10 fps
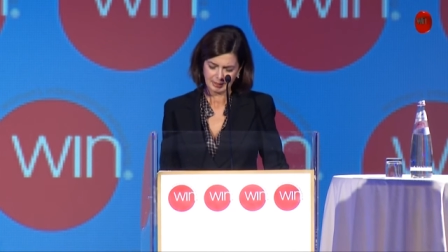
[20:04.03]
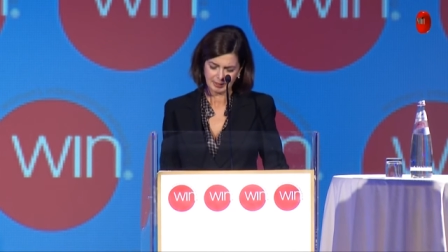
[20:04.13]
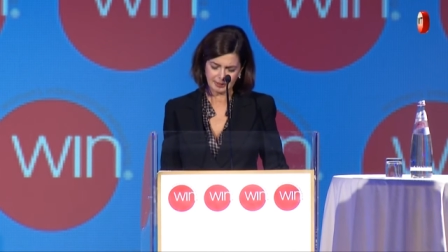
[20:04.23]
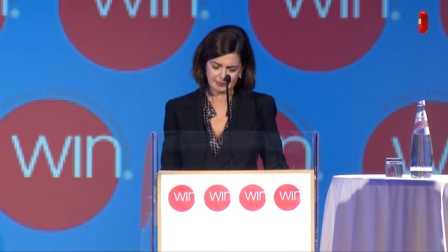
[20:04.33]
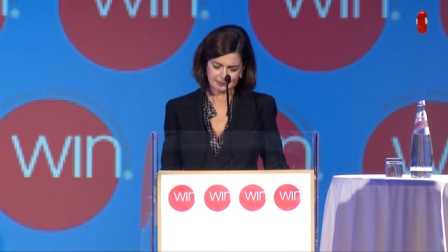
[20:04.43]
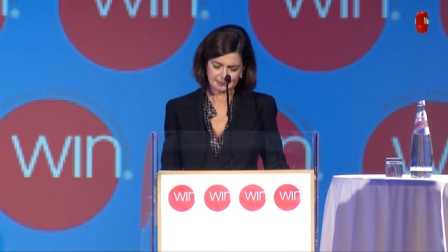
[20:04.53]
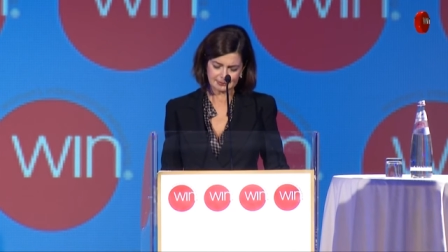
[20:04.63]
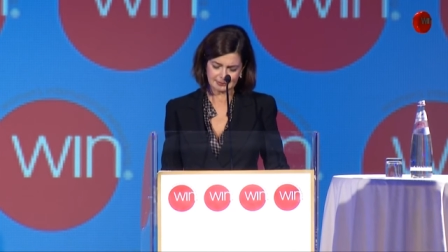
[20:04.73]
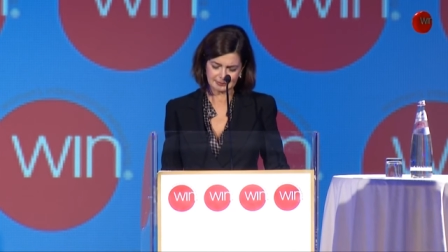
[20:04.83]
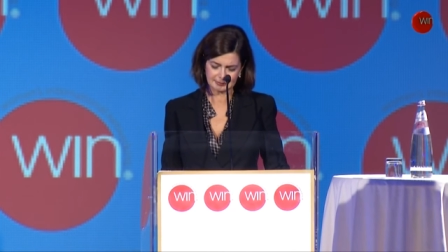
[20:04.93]

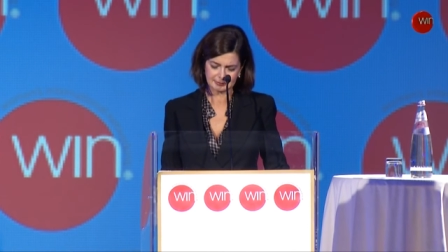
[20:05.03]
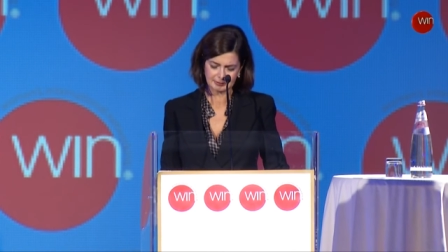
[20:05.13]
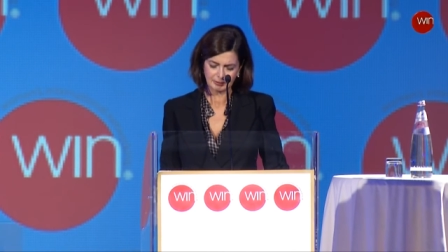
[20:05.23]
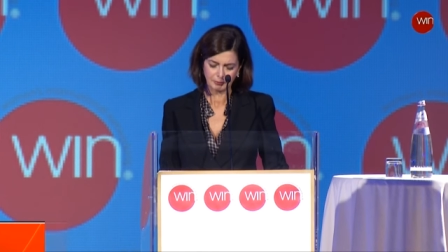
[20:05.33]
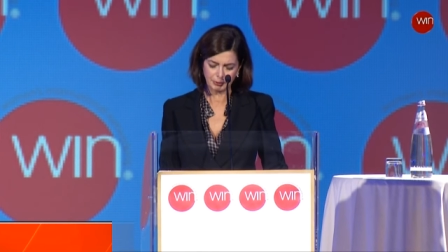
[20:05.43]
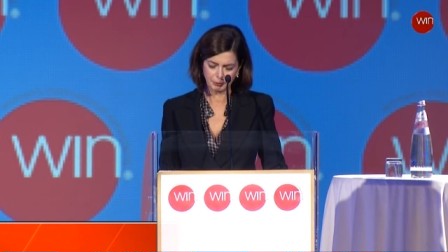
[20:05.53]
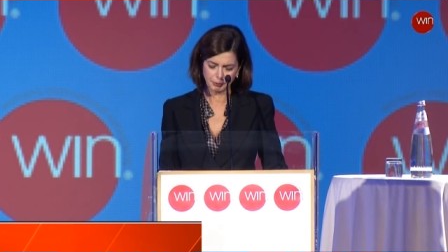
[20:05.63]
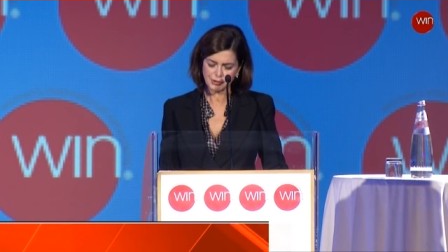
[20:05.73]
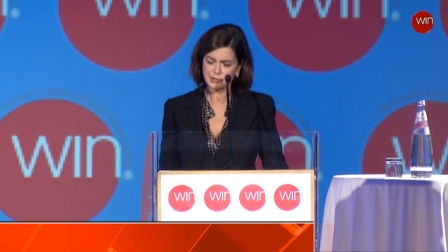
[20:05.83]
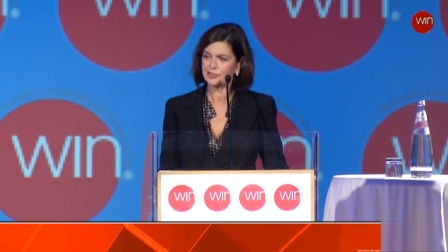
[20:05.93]
And we
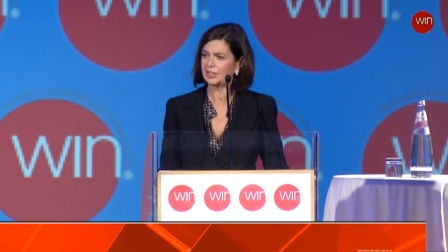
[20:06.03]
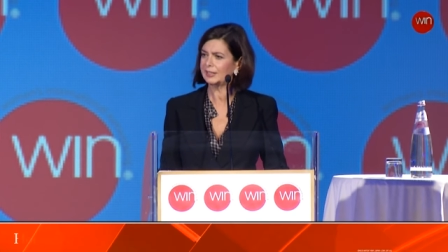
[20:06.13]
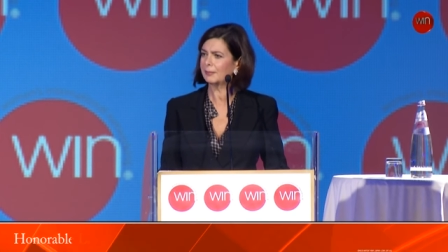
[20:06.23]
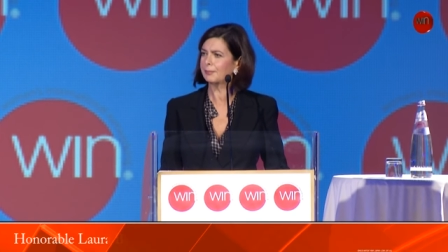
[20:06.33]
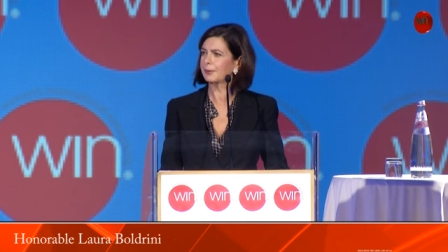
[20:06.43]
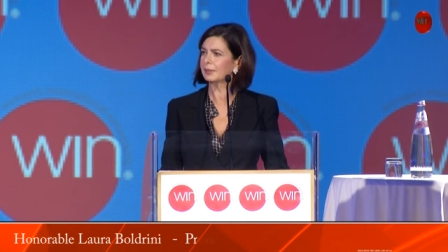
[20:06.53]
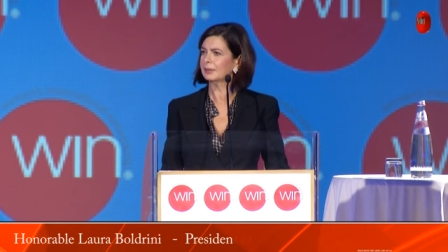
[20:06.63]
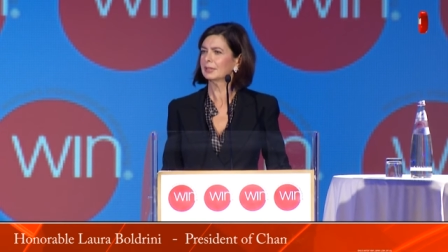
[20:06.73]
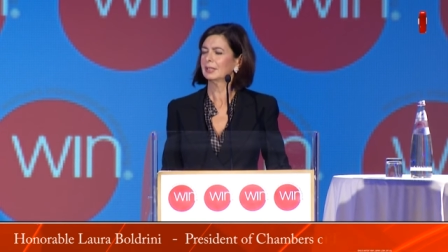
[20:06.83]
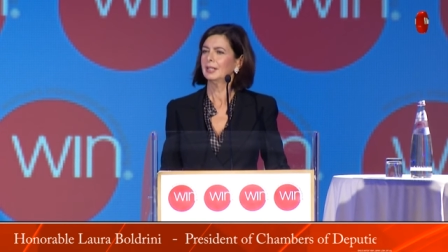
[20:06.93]
also set up
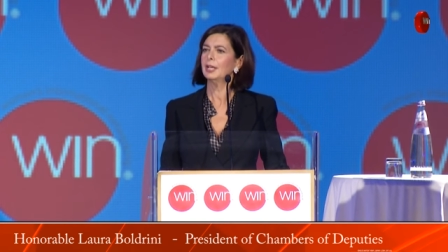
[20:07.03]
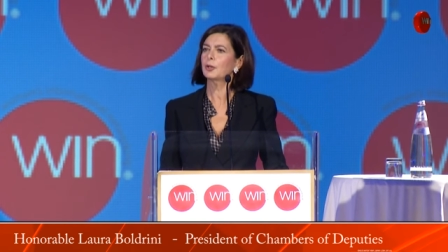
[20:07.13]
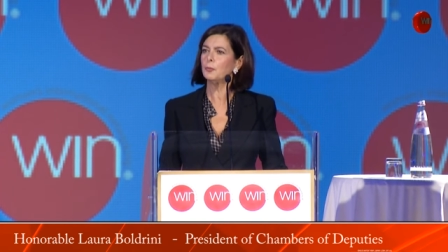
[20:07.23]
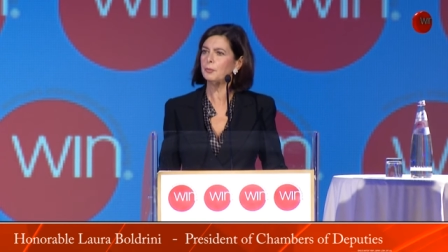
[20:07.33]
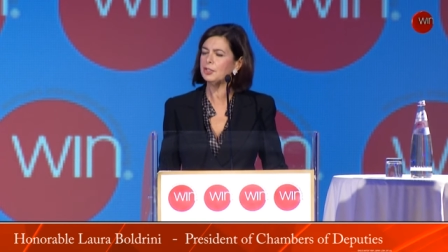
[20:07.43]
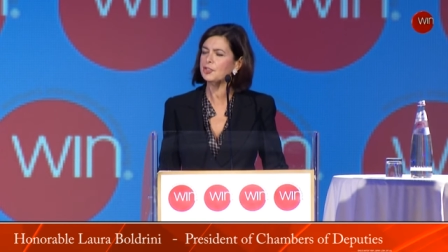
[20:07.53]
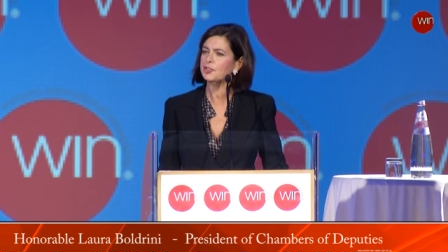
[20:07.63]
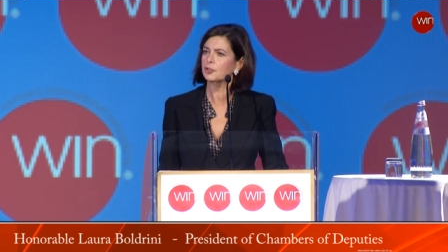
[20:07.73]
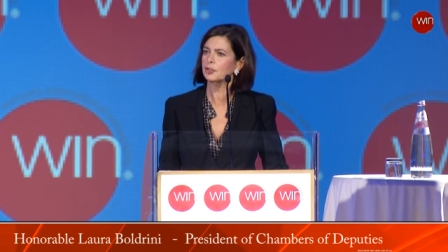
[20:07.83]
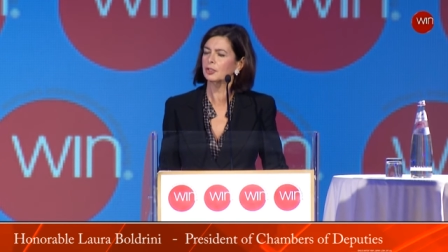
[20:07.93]
a
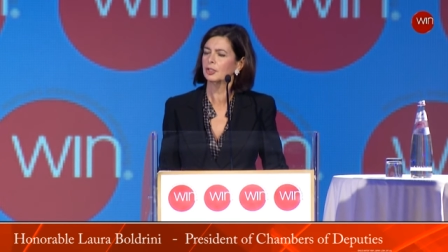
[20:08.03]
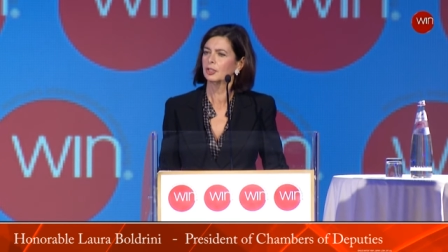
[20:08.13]
commission